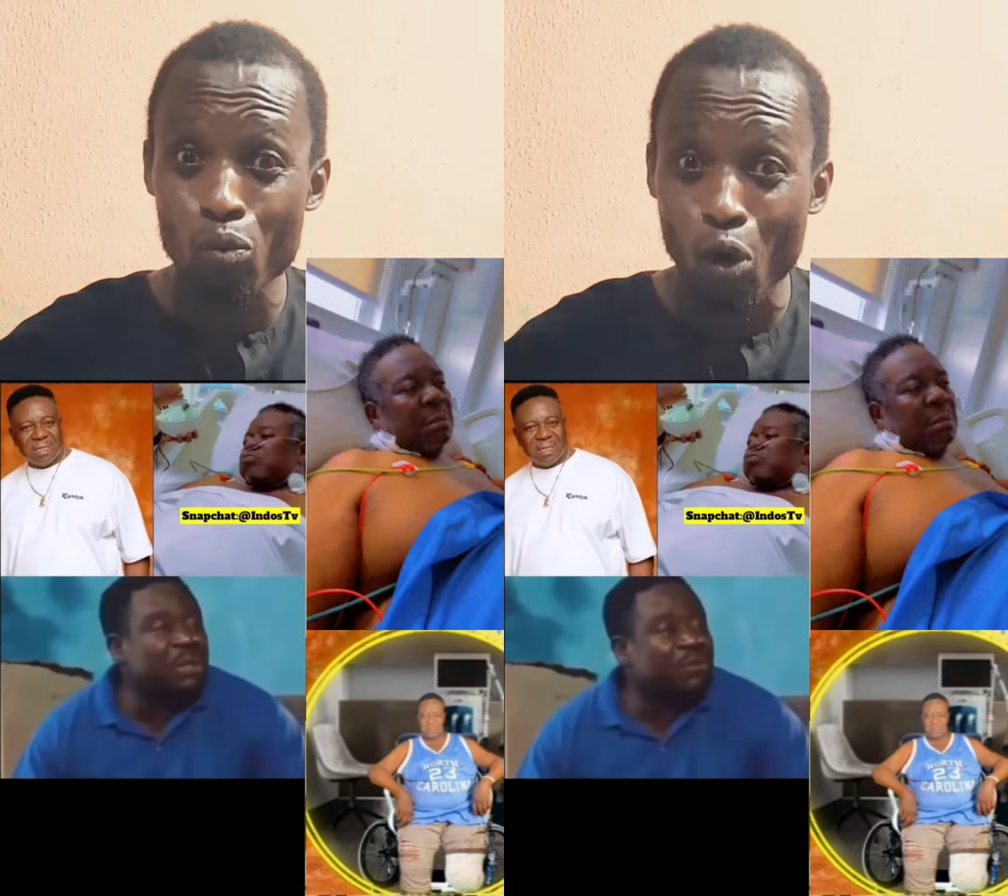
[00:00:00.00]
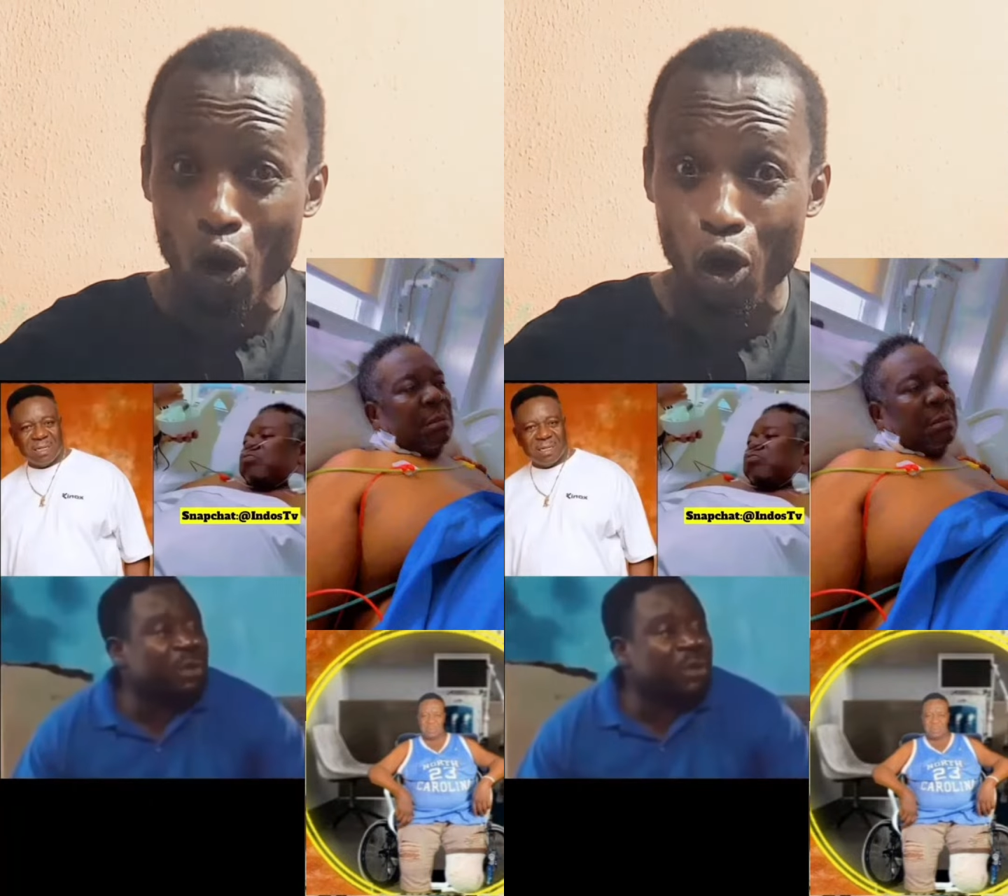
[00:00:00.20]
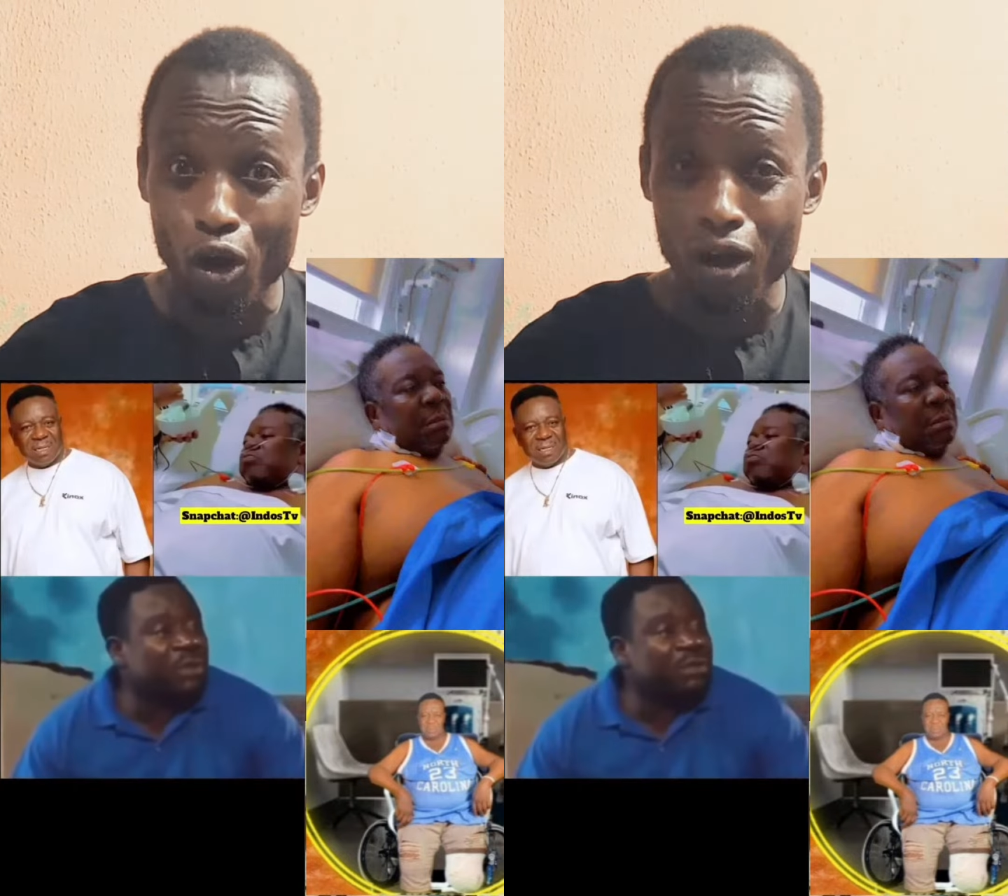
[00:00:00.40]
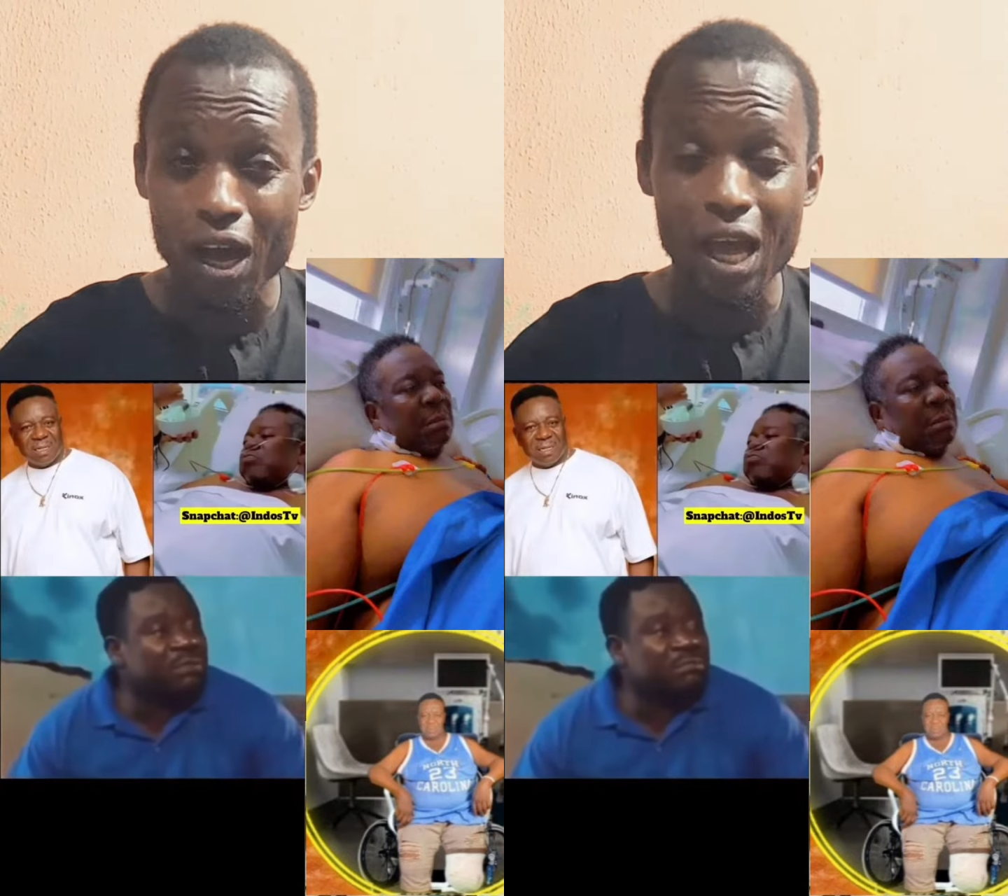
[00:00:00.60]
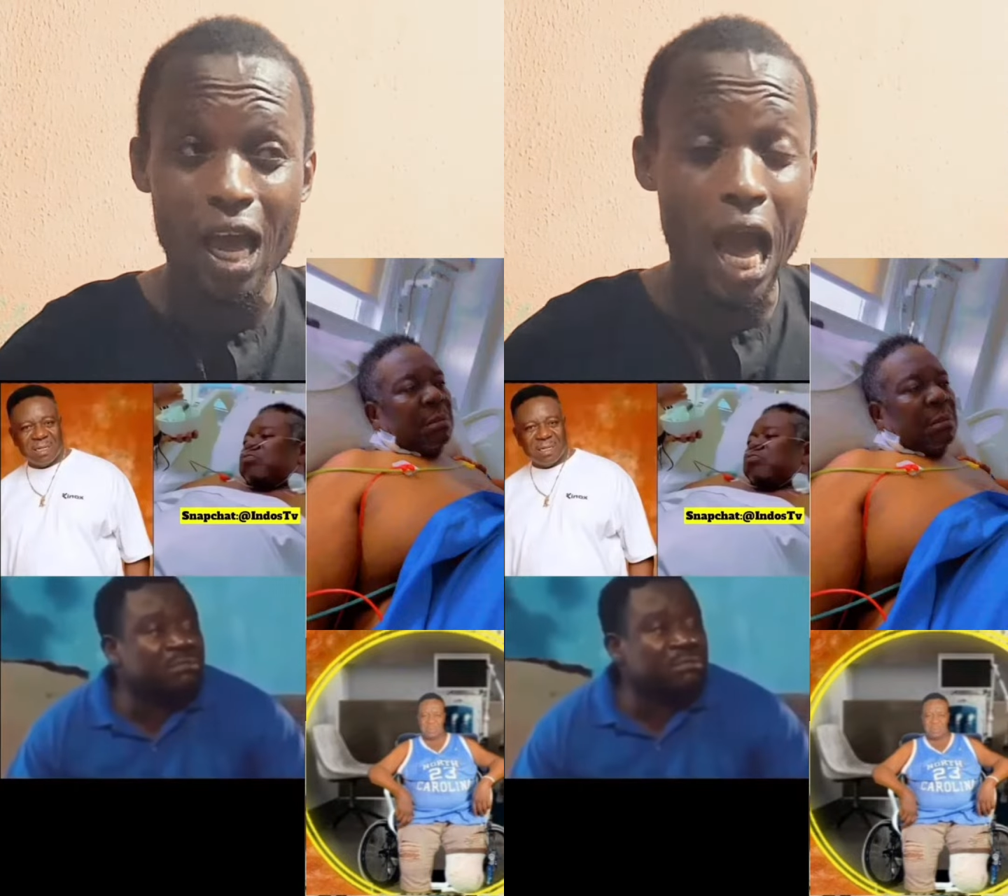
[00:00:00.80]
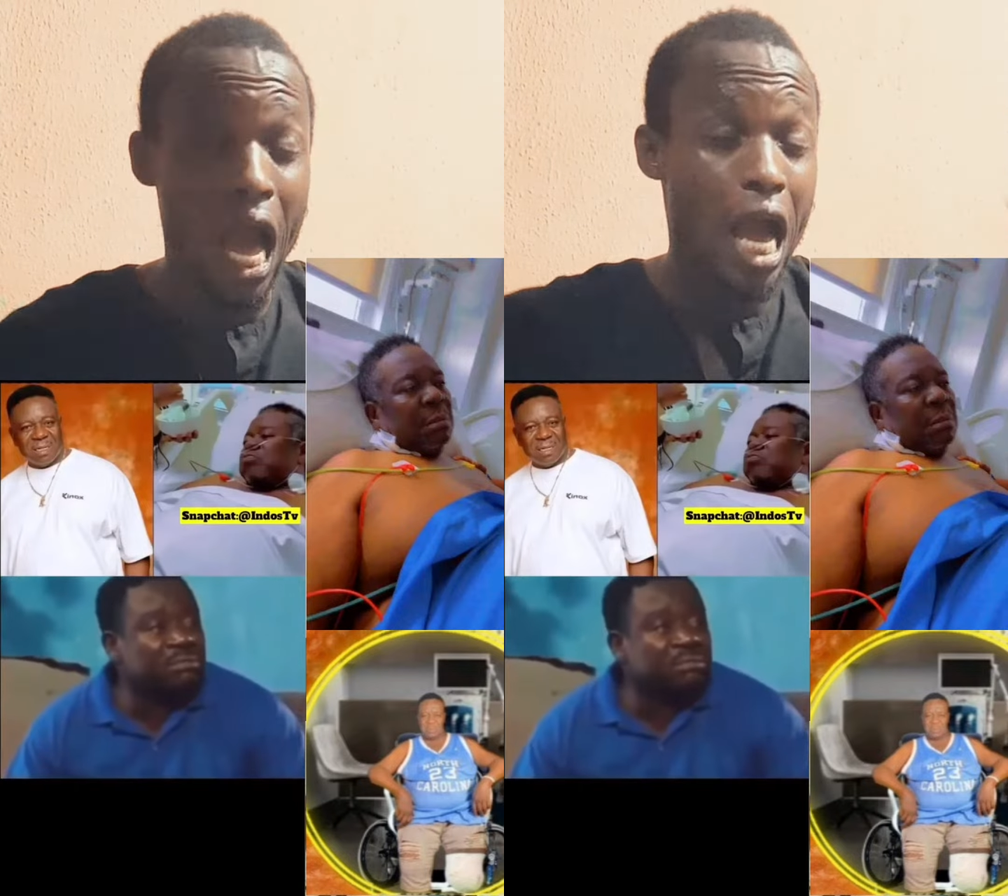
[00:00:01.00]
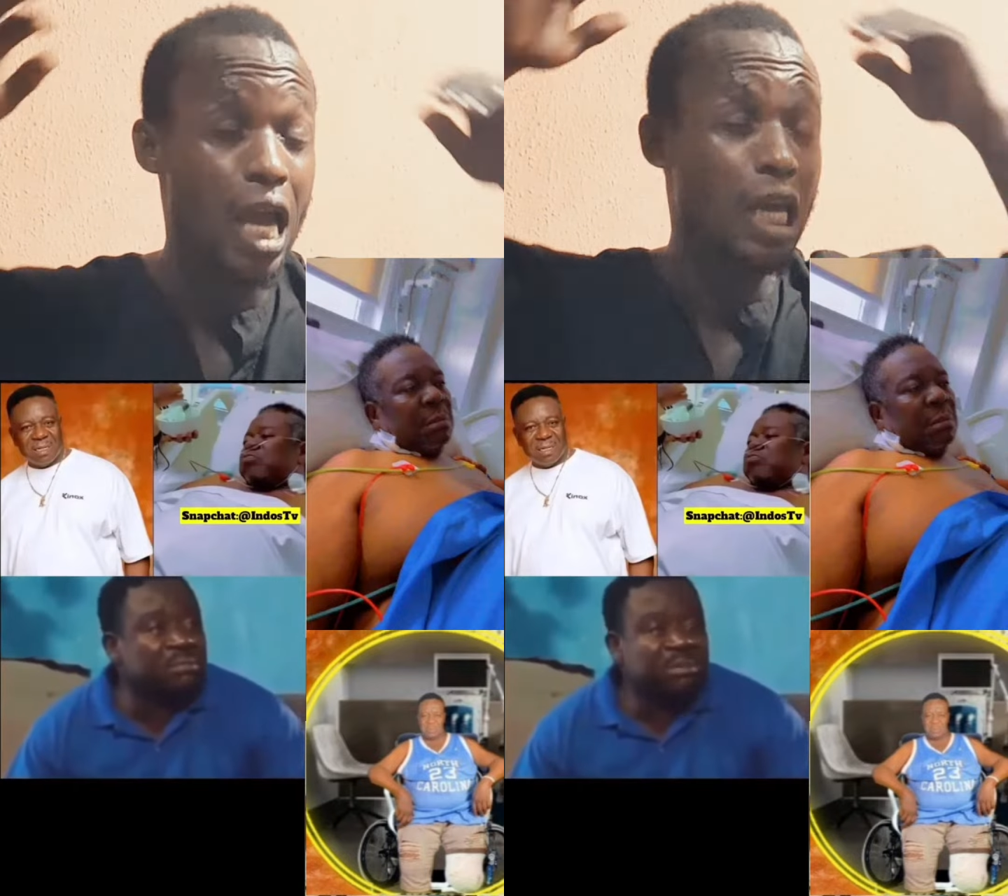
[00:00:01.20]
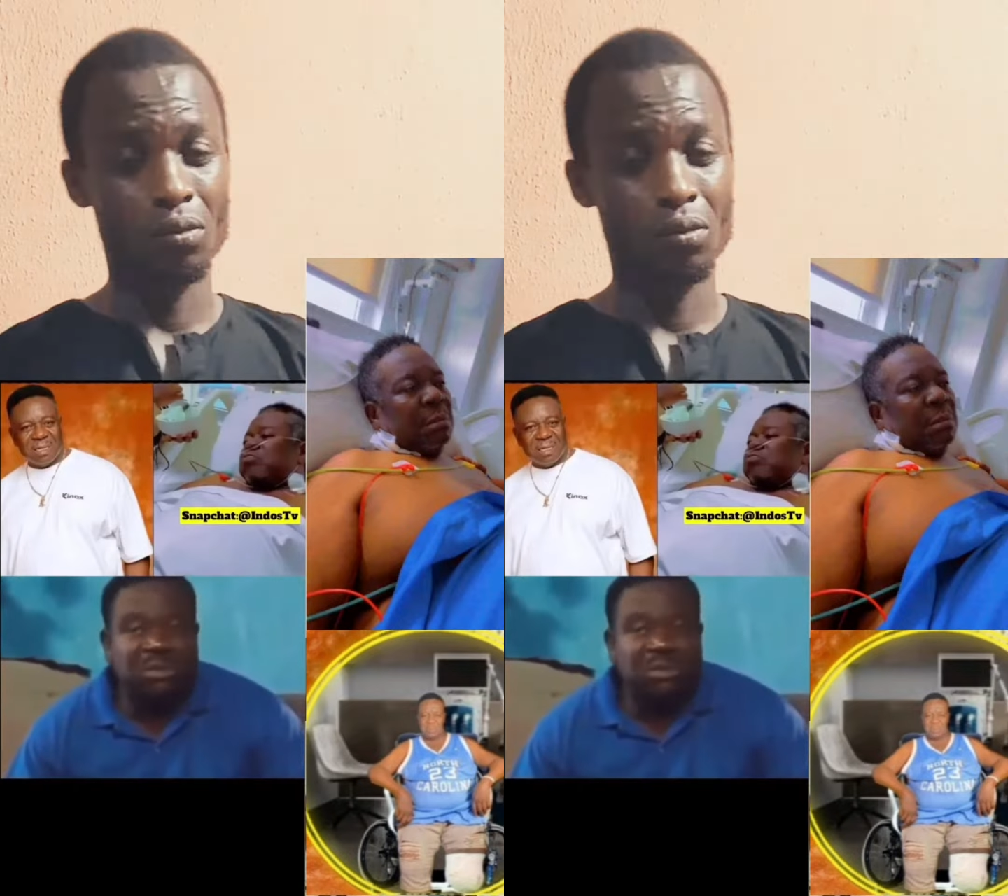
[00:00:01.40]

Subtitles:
more. Hey!